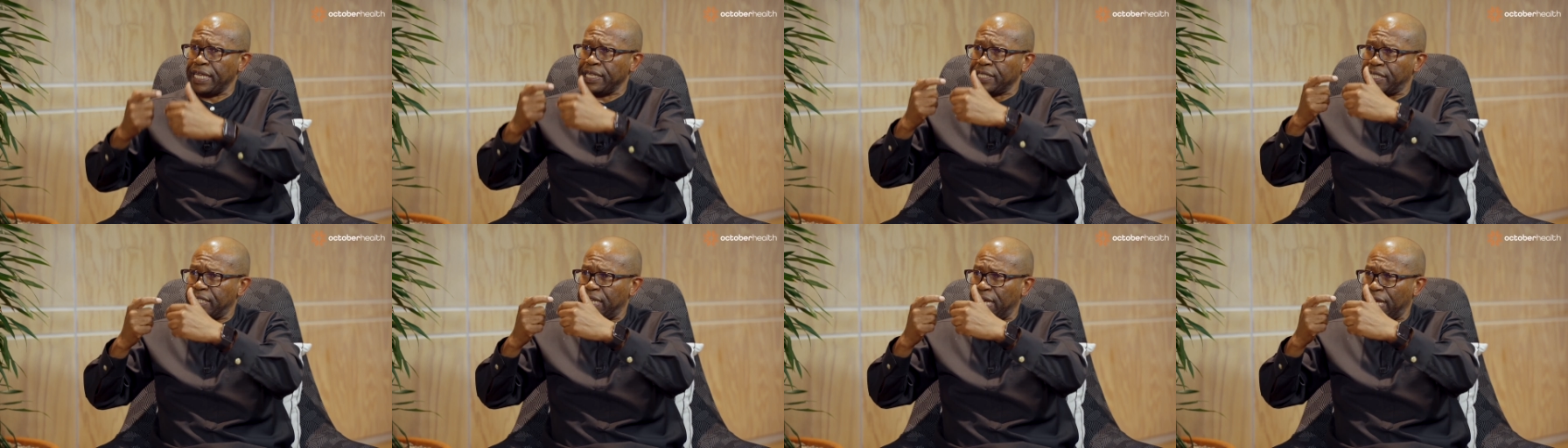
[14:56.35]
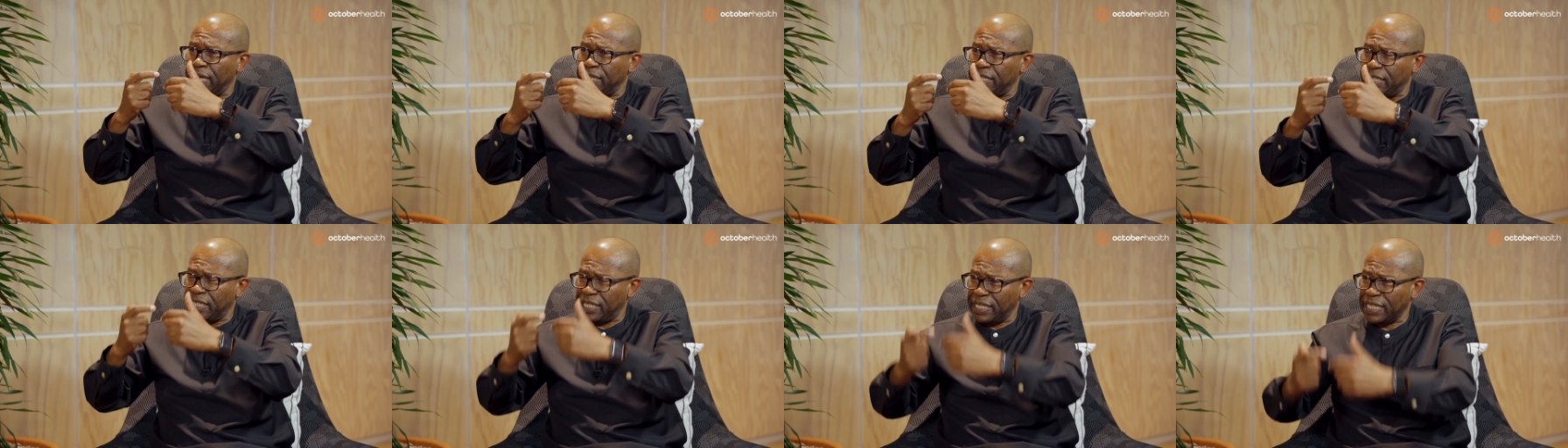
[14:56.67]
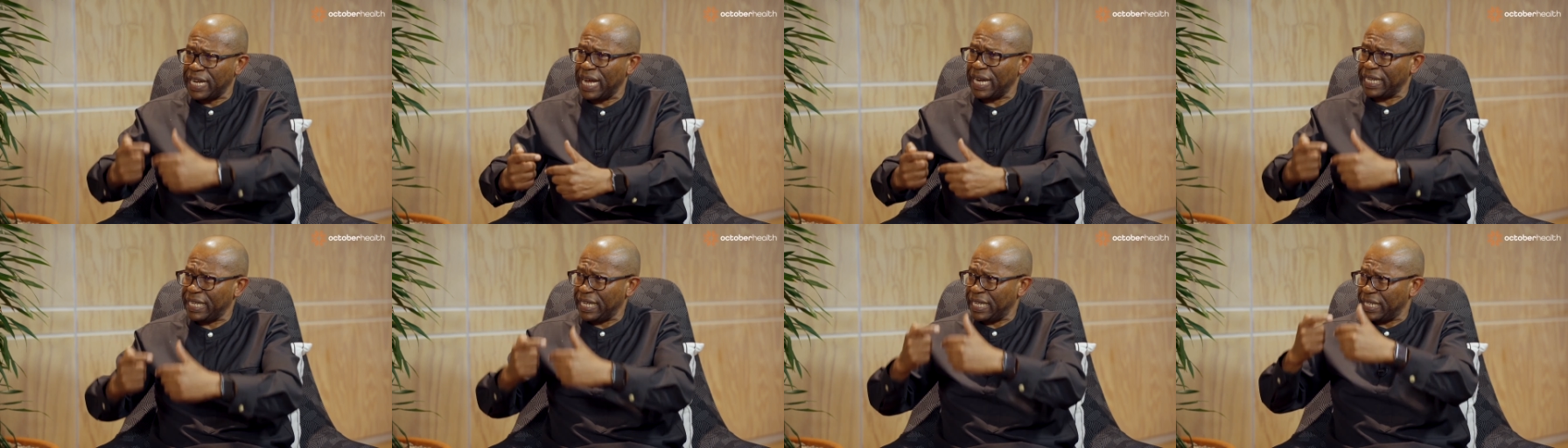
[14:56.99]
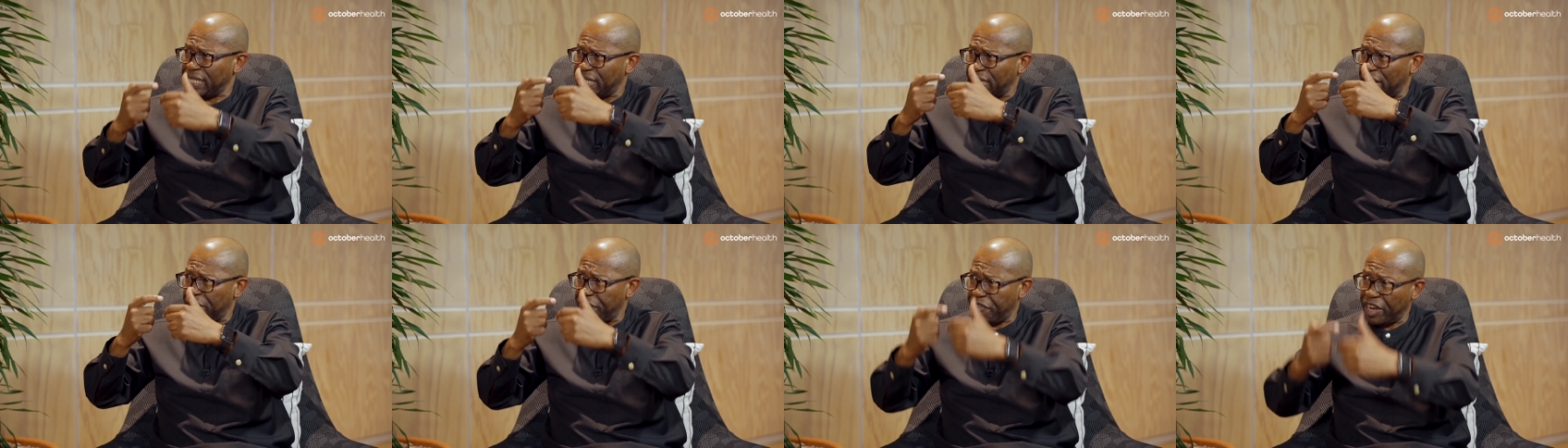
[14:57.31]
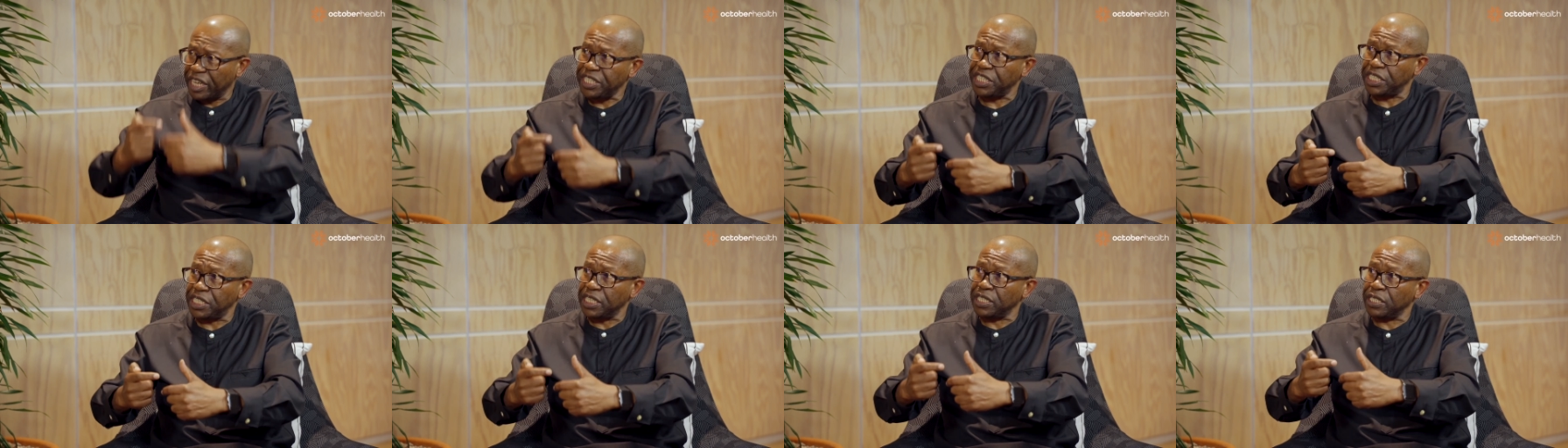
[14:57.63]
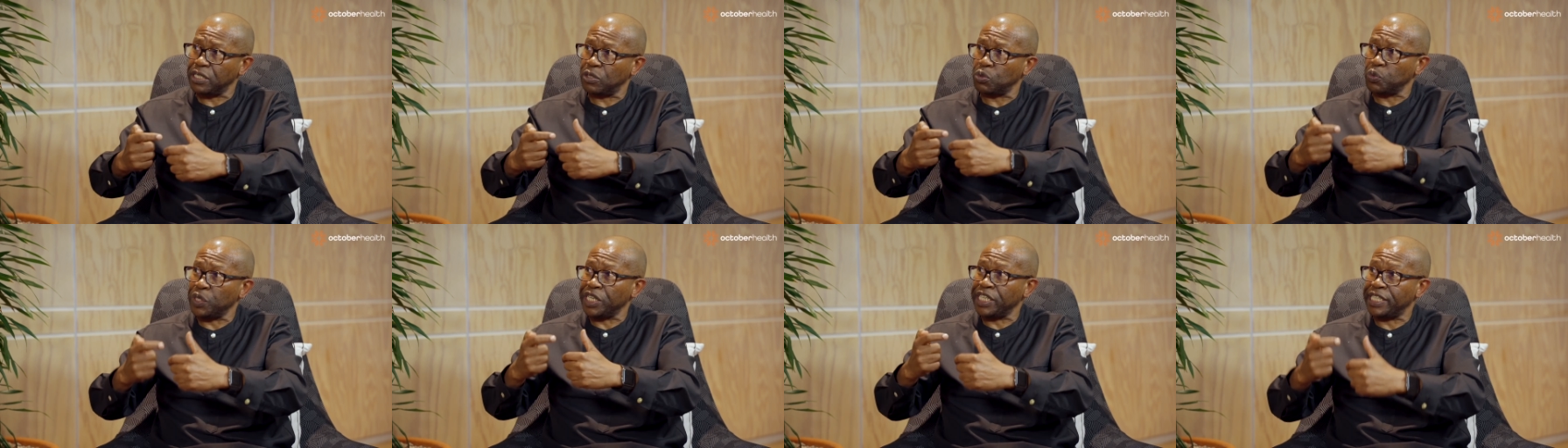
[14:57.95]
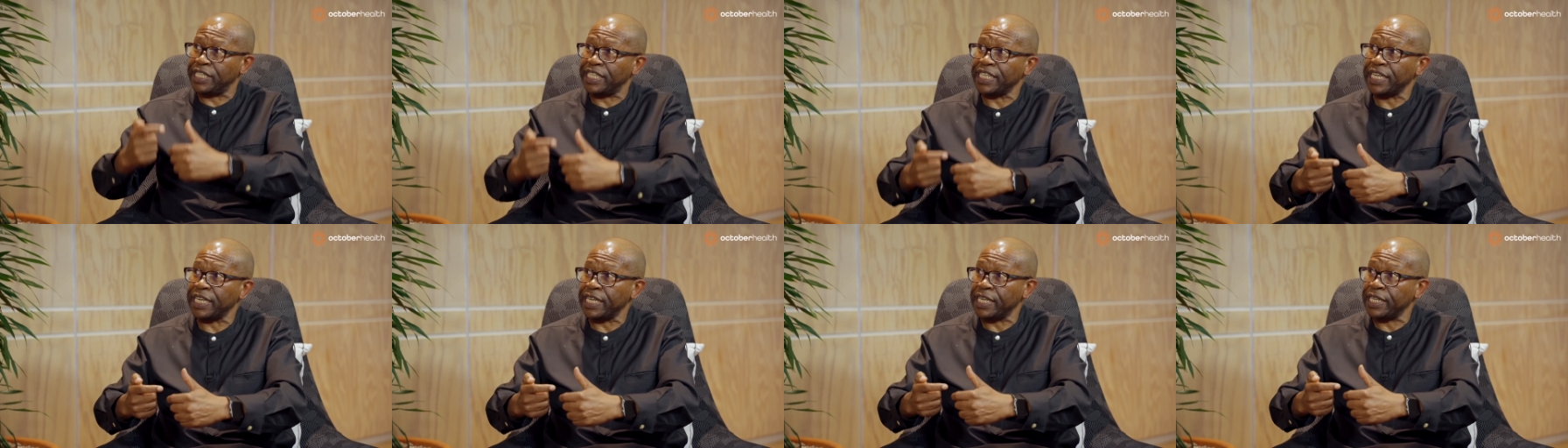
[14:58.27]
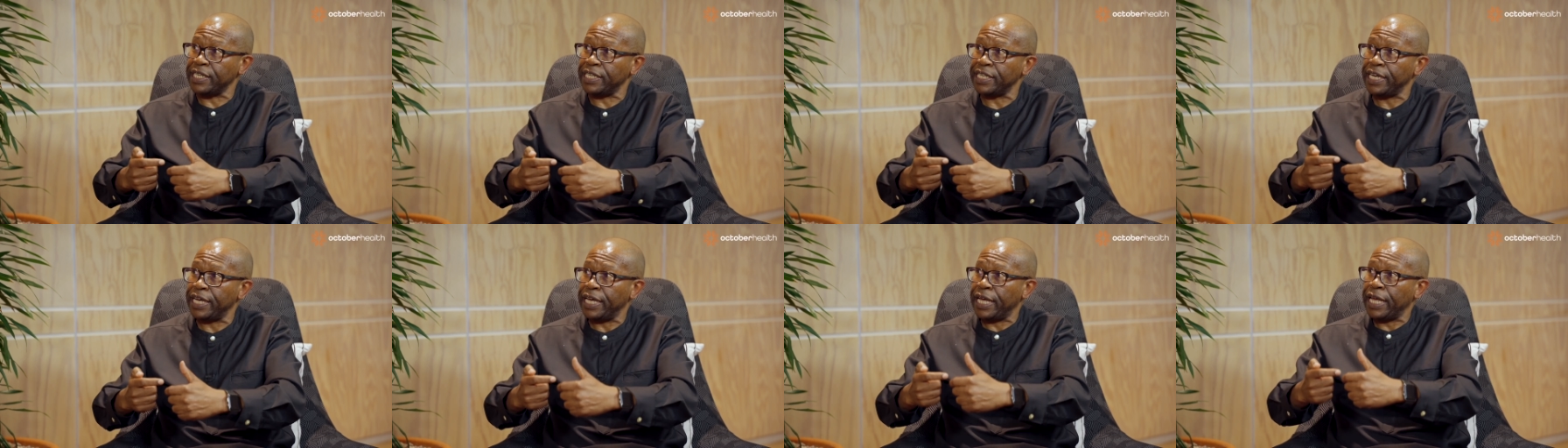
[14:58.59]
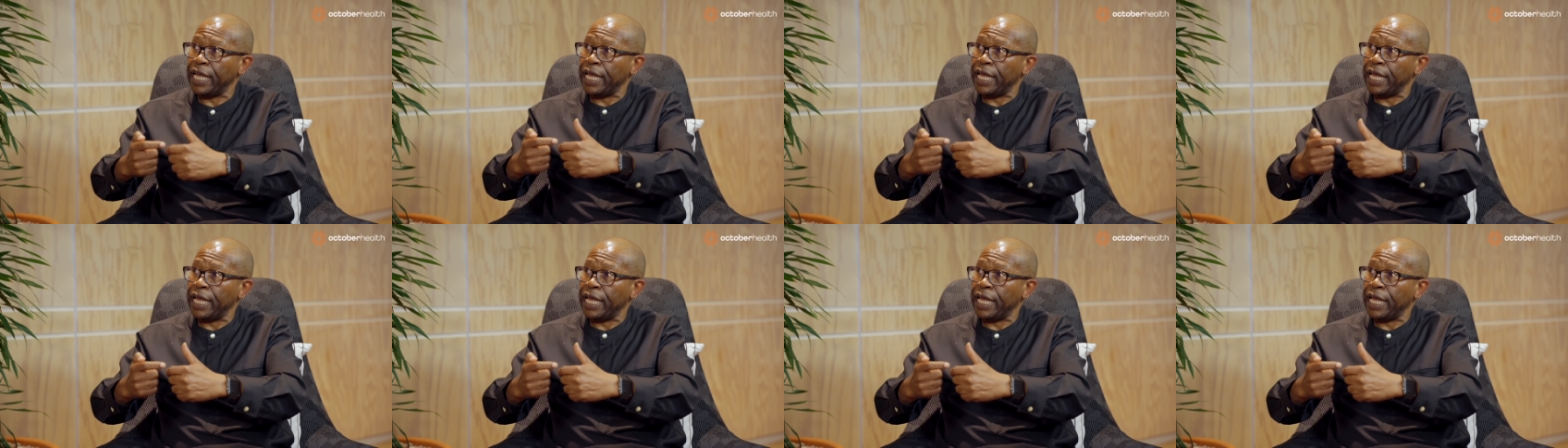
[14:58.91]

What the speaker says: intentional interventions we did